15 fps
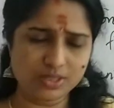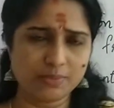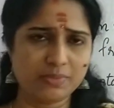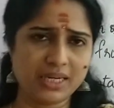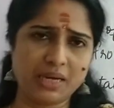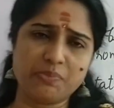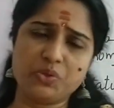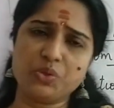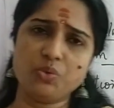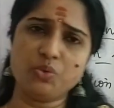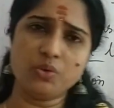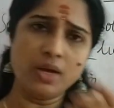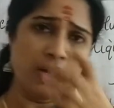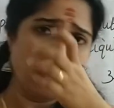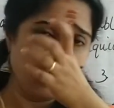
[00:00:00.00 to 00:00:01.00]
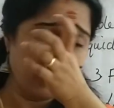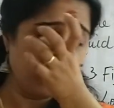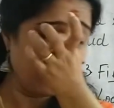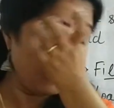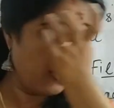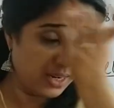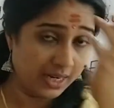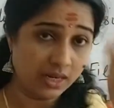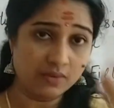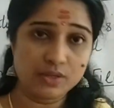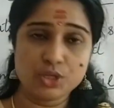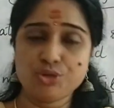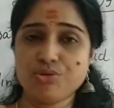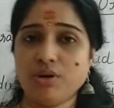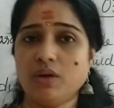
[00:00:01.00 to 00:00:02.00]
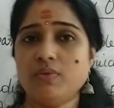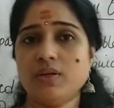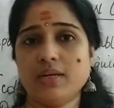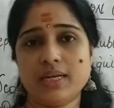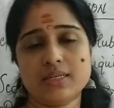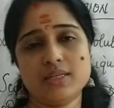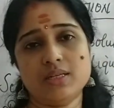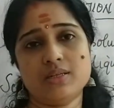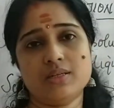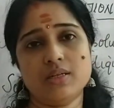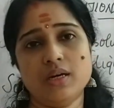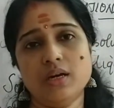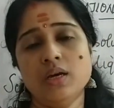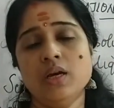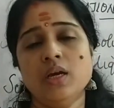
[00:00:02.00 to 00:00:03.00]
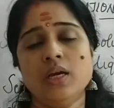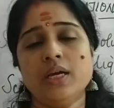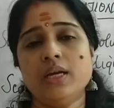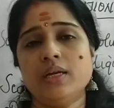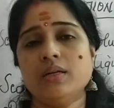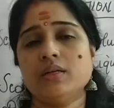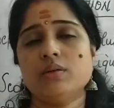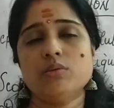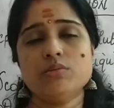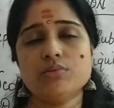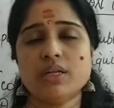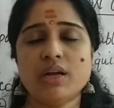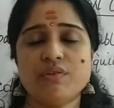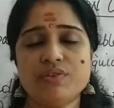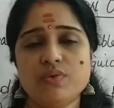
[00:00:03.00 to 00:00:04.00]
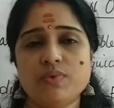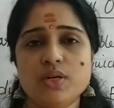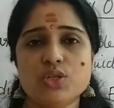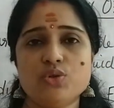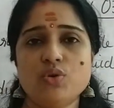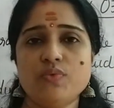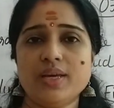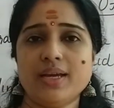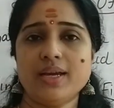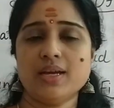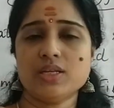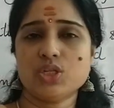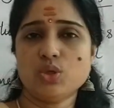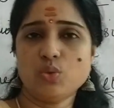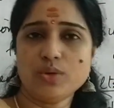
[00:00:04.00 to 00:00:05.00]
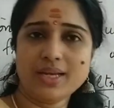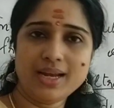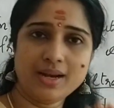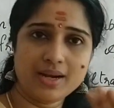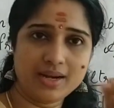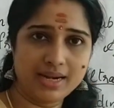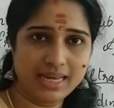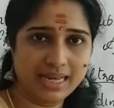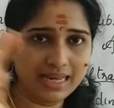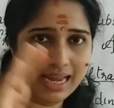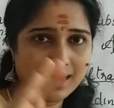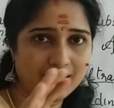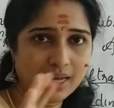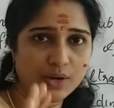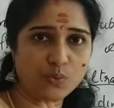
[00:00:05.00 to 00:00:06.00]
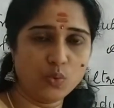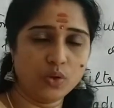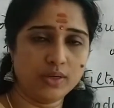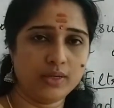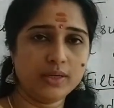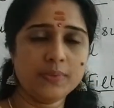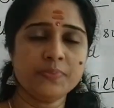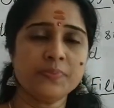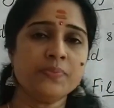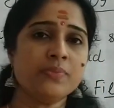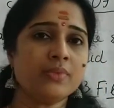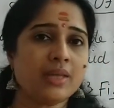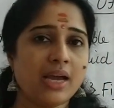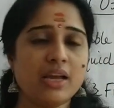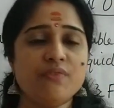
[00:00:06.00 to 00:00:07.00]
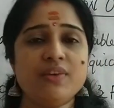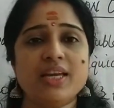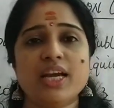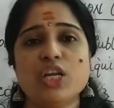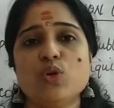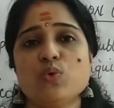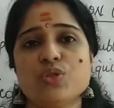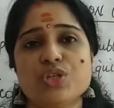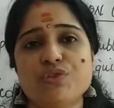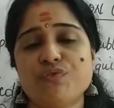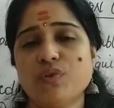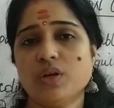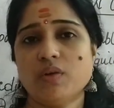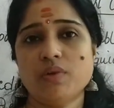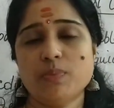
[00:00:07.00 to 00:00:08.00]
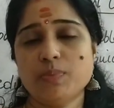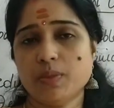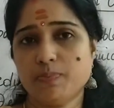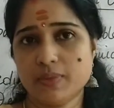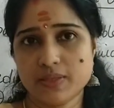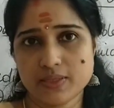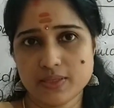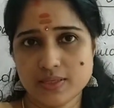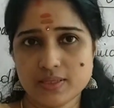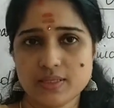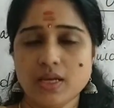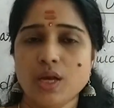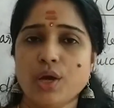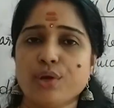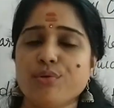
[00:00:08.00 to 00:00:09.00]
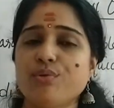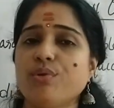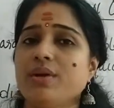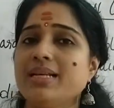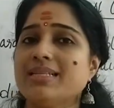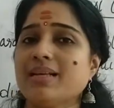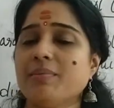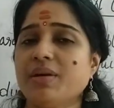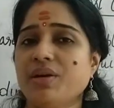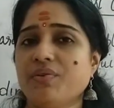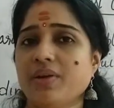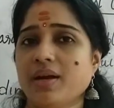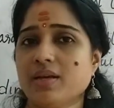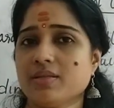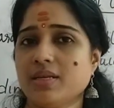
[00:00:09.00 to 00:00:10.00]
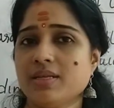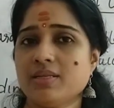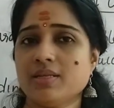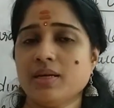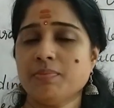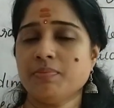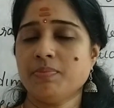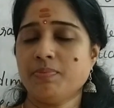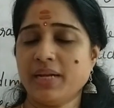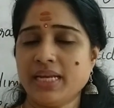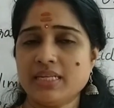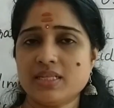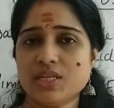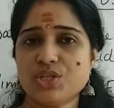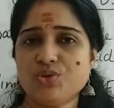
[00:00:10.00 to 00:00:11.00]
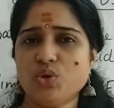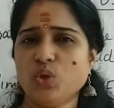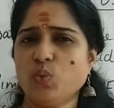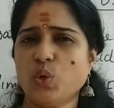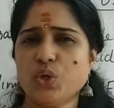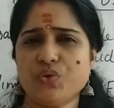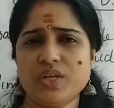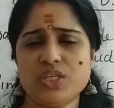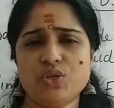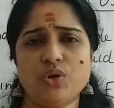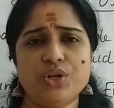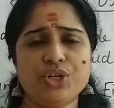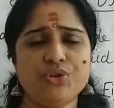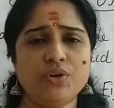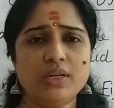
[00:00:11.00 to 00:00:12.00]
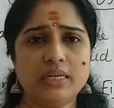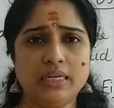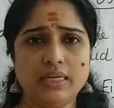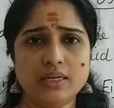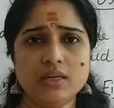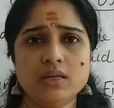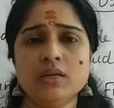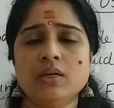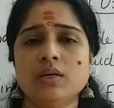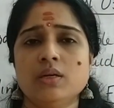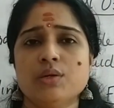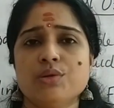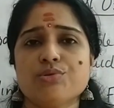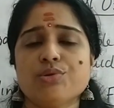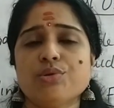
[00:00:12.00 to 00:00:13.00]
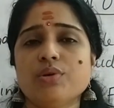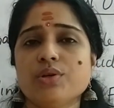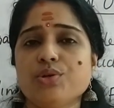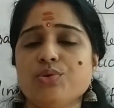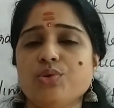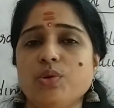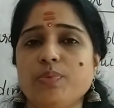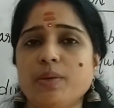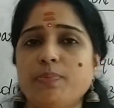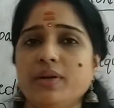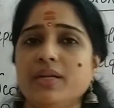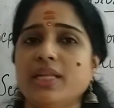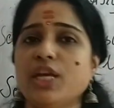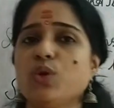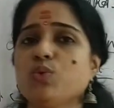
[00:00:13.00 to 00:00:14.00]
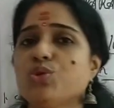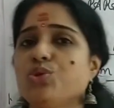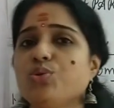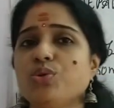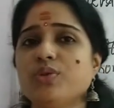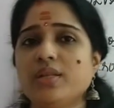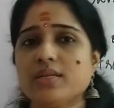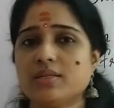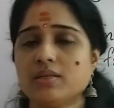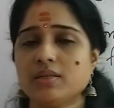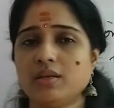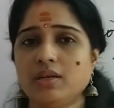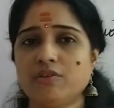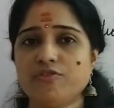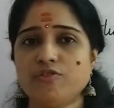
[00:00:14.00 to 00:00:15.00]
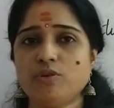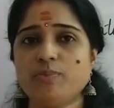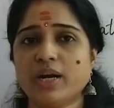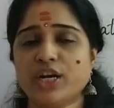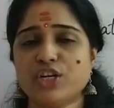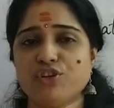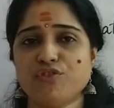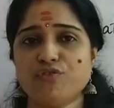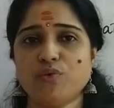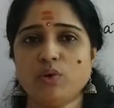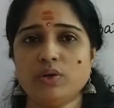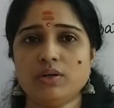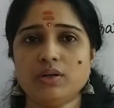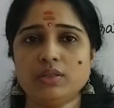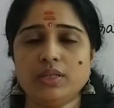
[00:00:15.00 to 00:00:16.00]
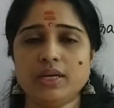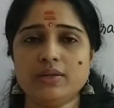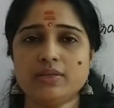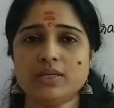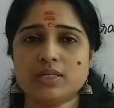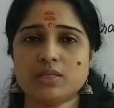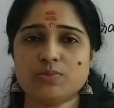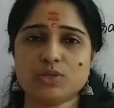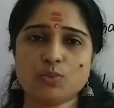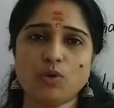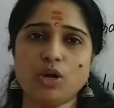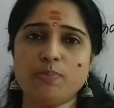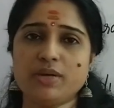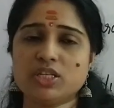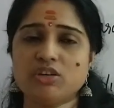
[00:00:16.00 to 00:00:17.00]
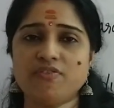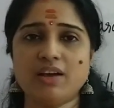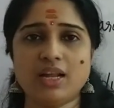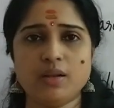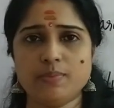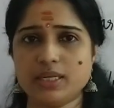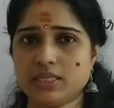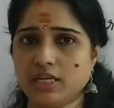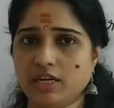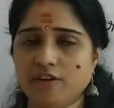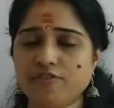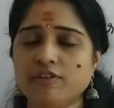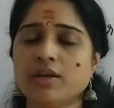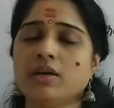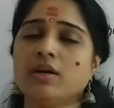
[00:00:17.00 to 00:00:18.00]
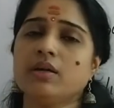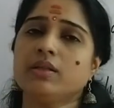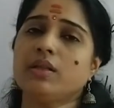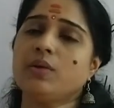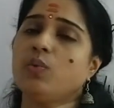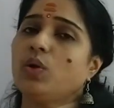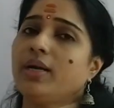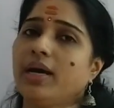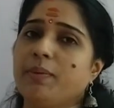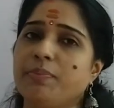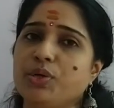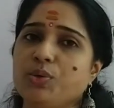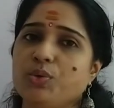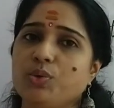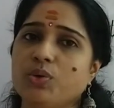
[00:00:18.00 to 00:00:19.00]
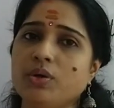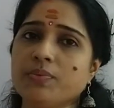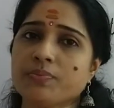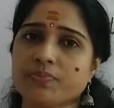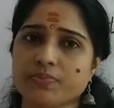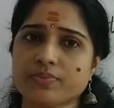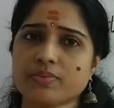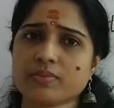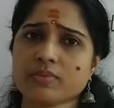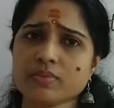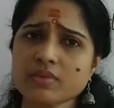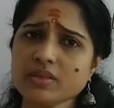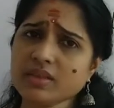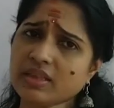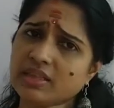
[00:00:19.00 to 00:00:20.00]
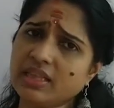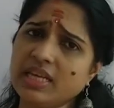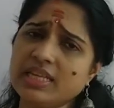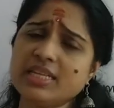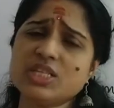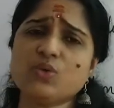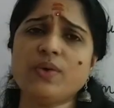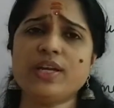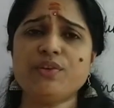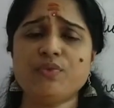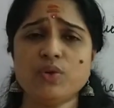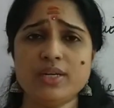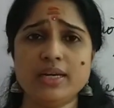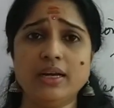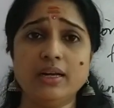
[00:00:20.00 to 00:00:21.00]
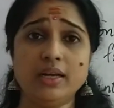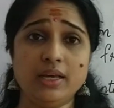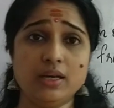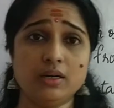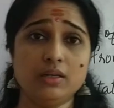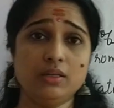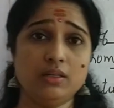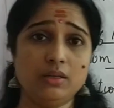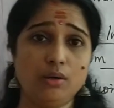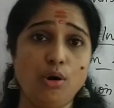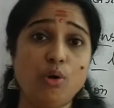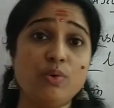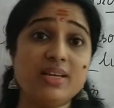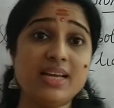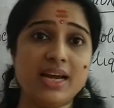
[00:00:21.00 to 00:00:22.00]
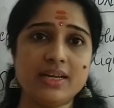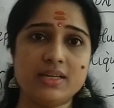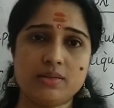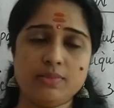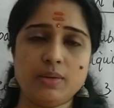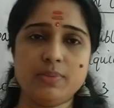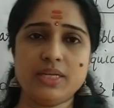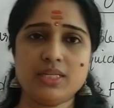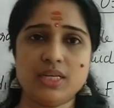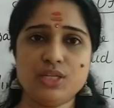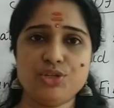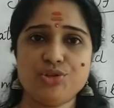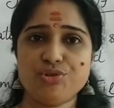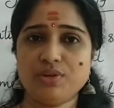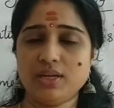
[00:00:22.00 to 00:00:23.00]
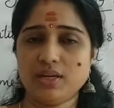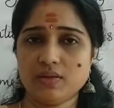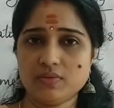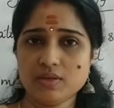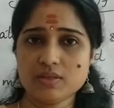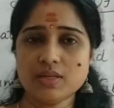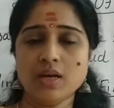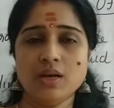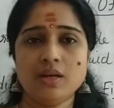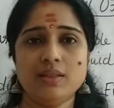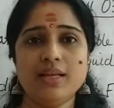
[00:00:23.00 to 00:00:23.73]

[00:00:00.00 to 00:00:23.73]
Sometimes 1 hour, 2 hour, etc. Then afterwards, we can slowly decant that water. And we can use it for our purposes. In some areas, in some places, the water is not at all clear. So, people, they used to do this. In full bucket of water, they just, small piece of alum is enough. And what happened, they just wait for nearly overnight, maybe 10 to 12 hours.